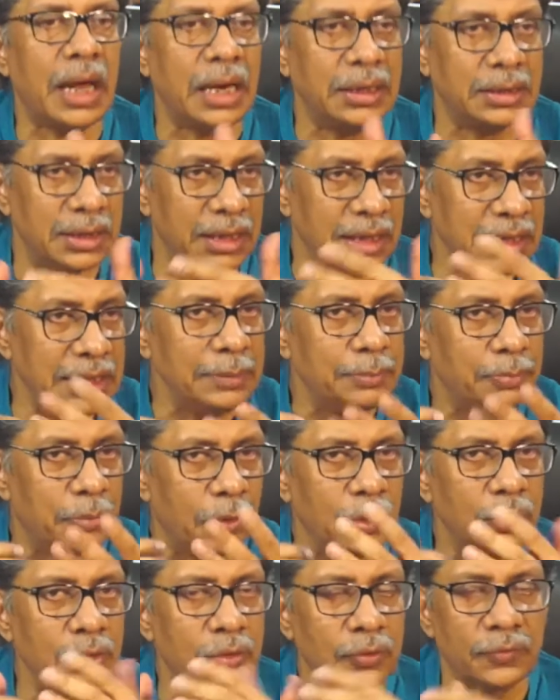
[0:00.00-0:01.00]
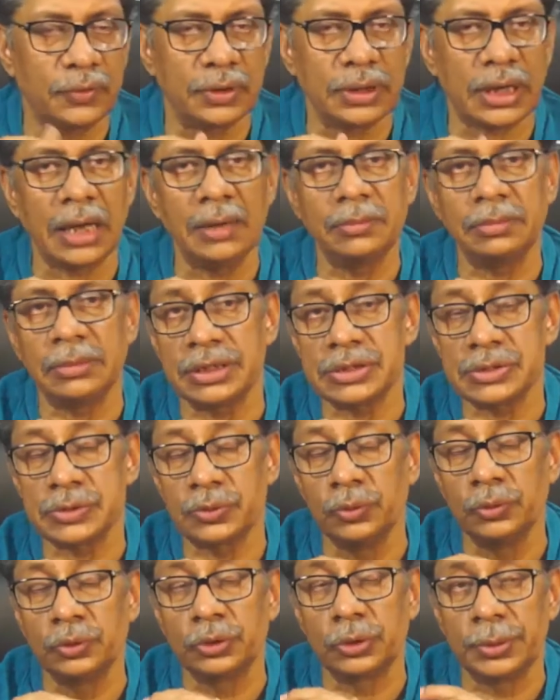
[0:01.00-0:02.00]
at any point of a time that is
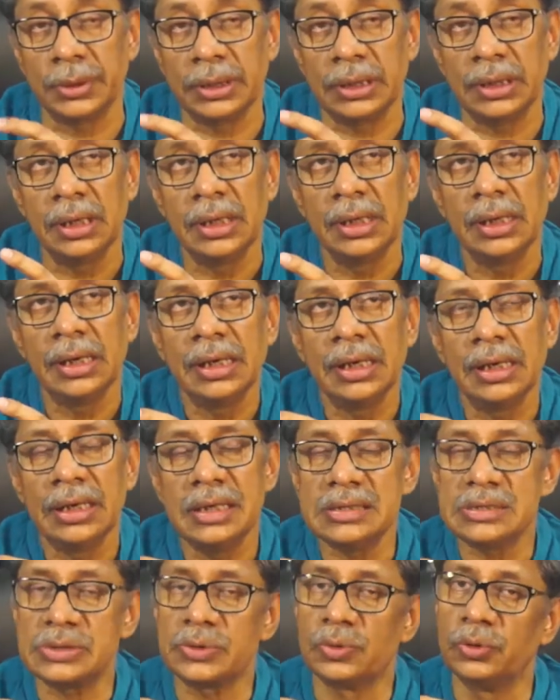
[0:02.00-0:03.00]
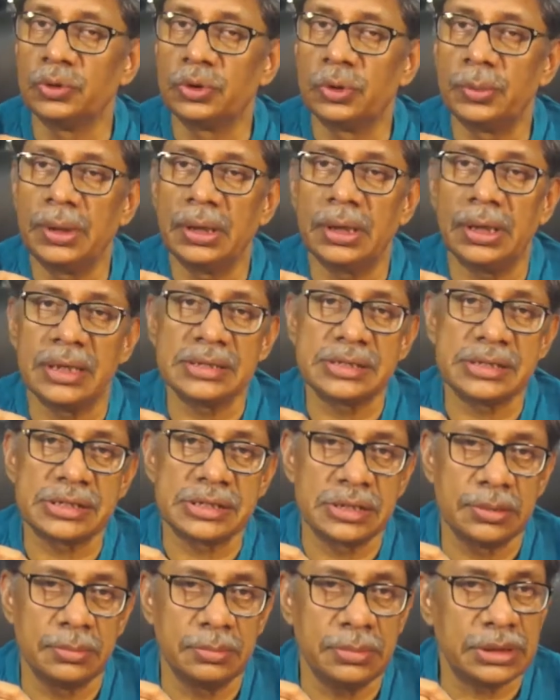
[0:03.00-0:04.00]
going to be, it's going to be
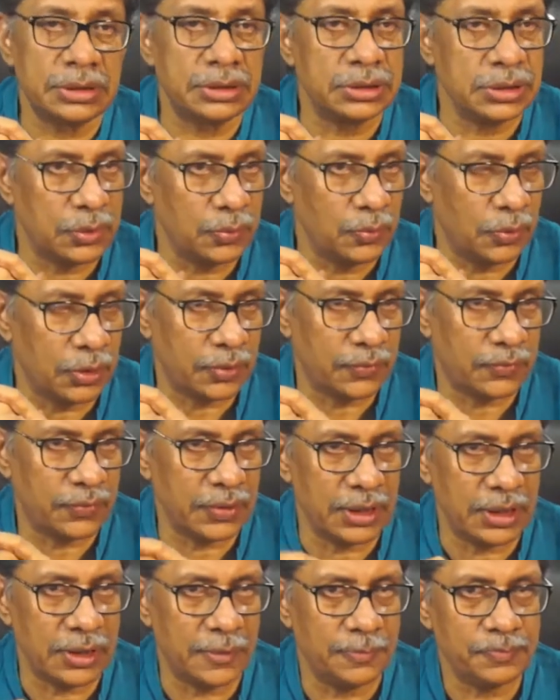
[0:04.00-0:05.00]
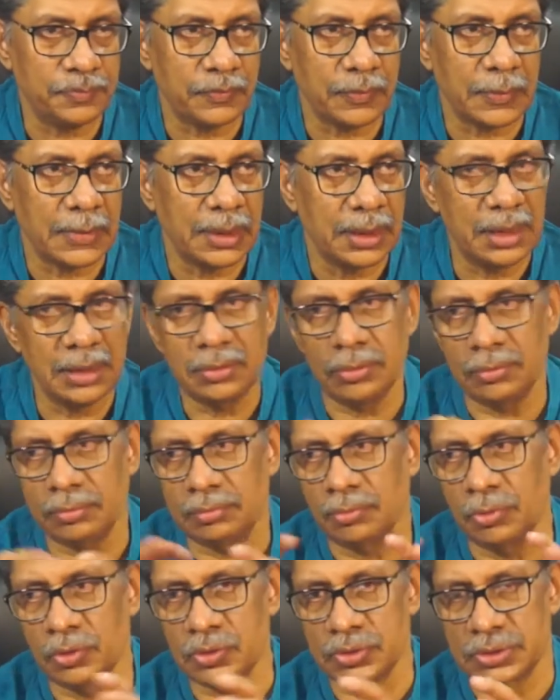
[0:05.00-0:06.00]
asymmetric warfare in
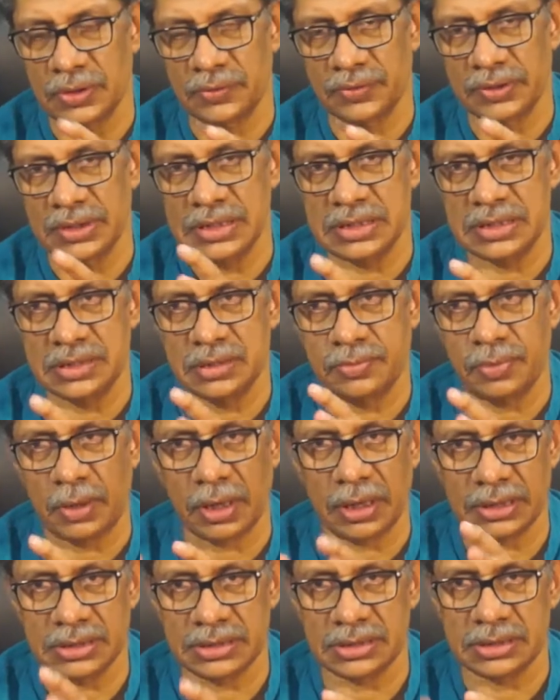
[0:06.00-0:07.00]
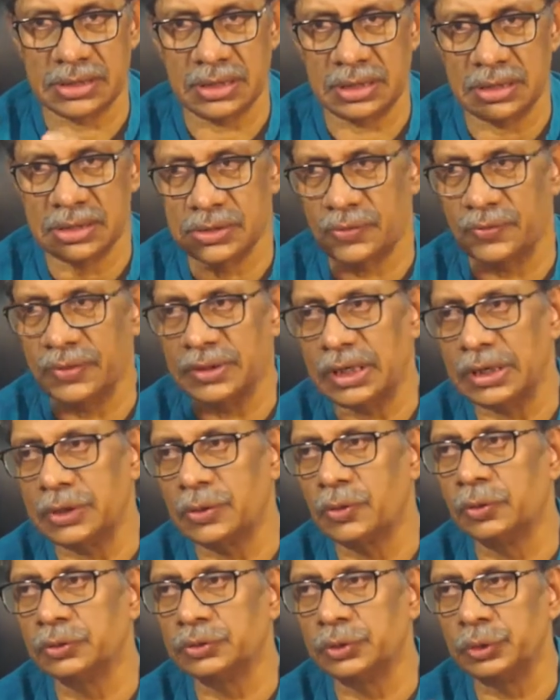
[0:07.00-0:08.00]
most of these pockets. So whether it
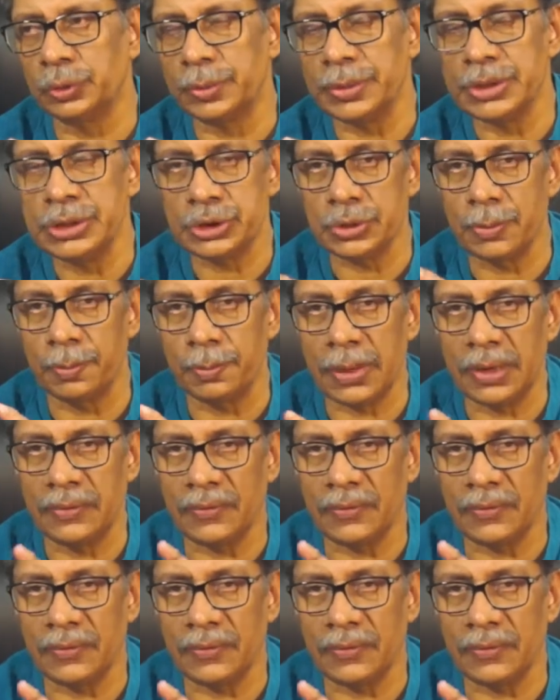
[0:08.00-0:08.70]
goes on to be in Chumbi